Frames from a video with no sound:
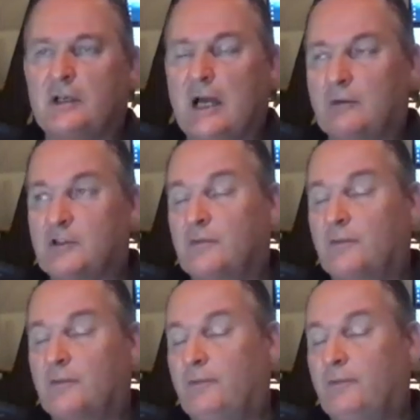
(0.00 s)
I was
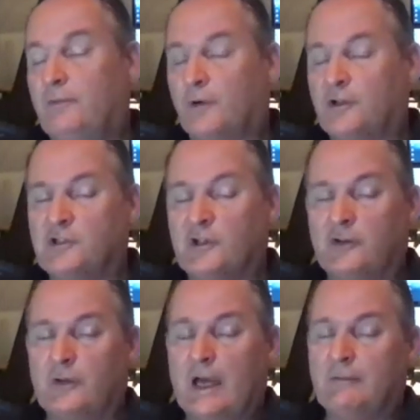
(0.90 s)
very
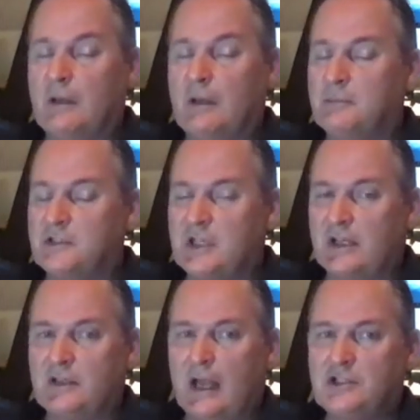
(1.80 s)
fortunate to have 10% cash.